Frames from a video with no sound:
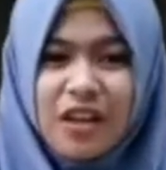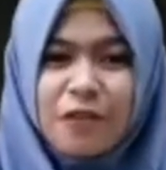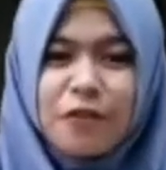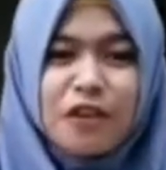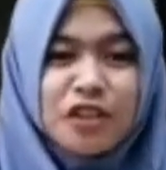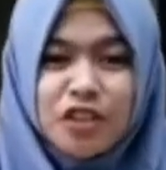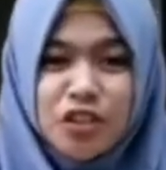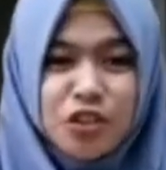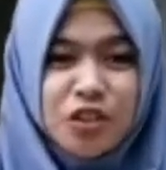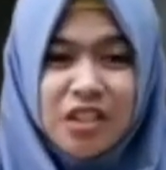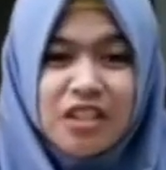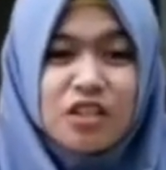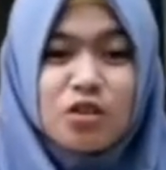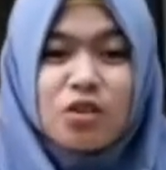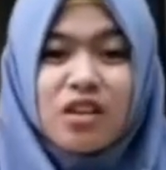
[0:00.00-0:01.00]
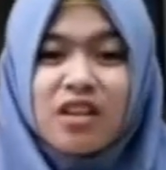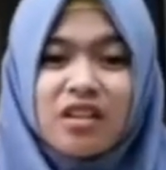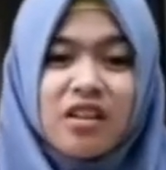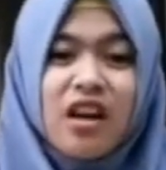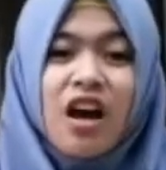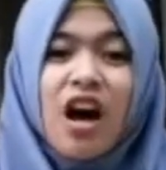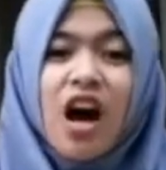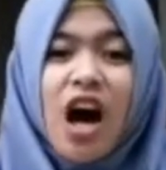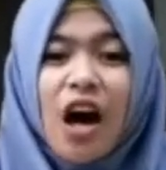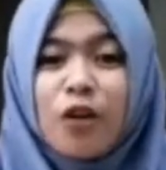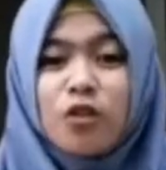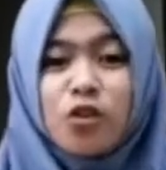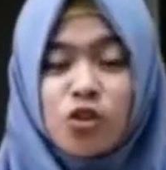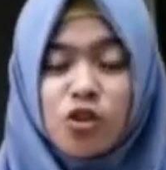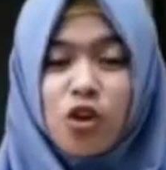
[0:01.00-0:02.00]
for students to learn
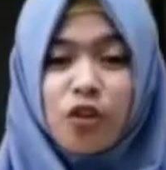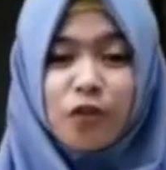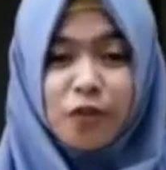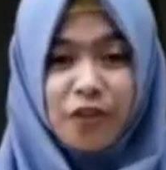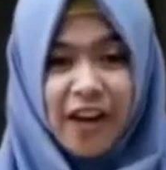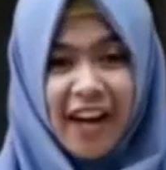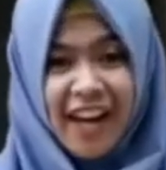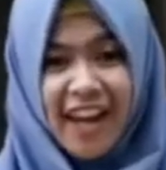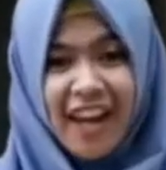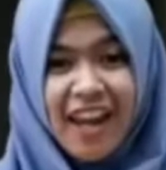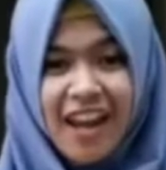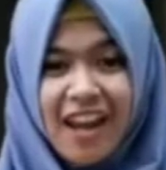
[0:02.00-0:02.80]
how to convey